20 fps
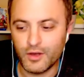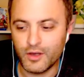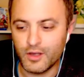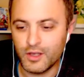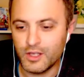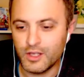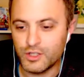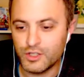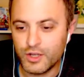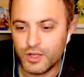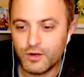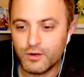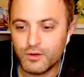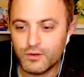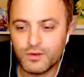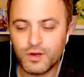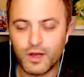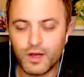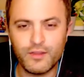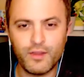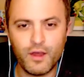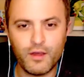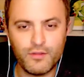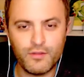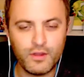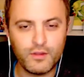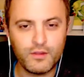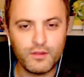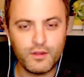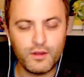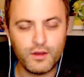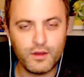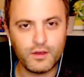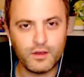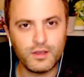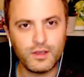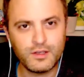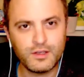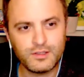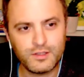in general, I think
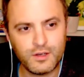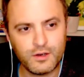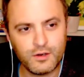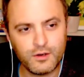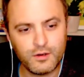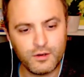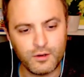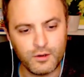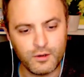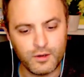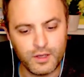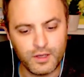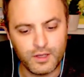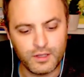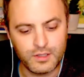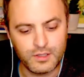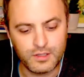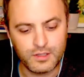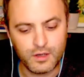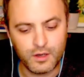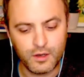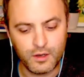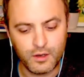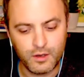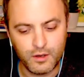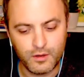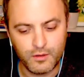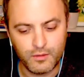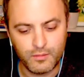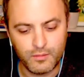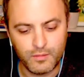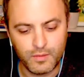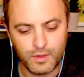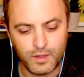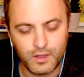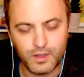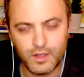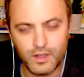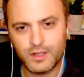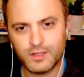Kickstarter is
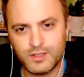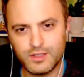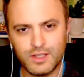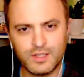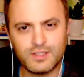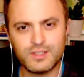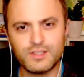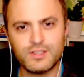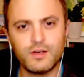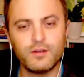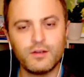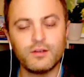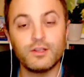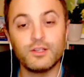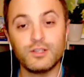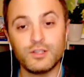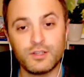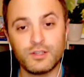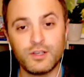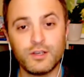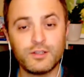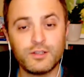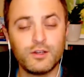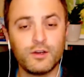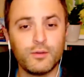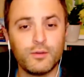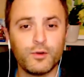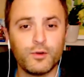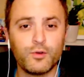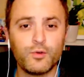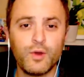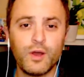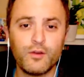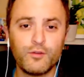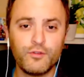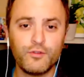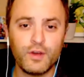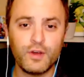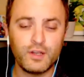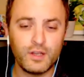not necessarily just Kickstarter, but
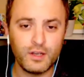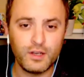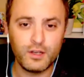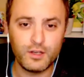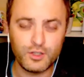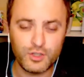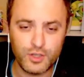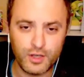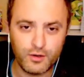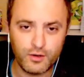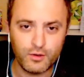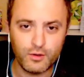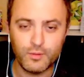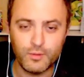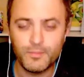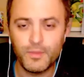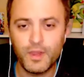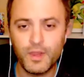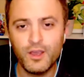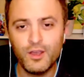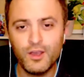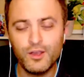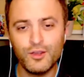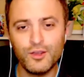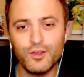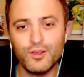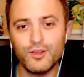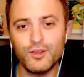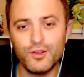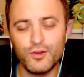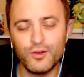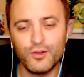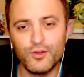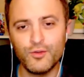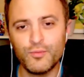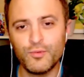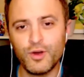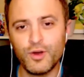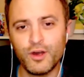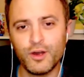crowdfunding in general. You
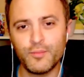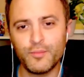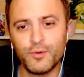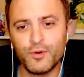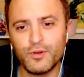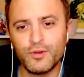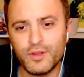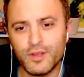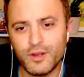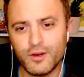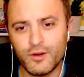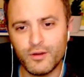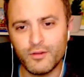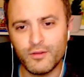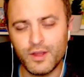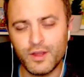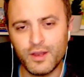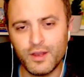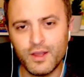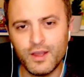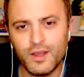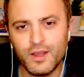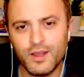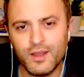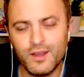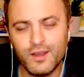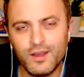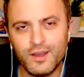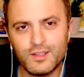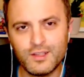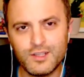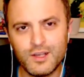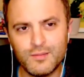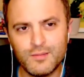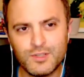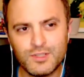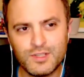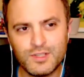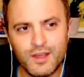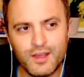brought up earlier that it's
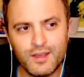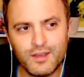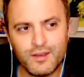almost like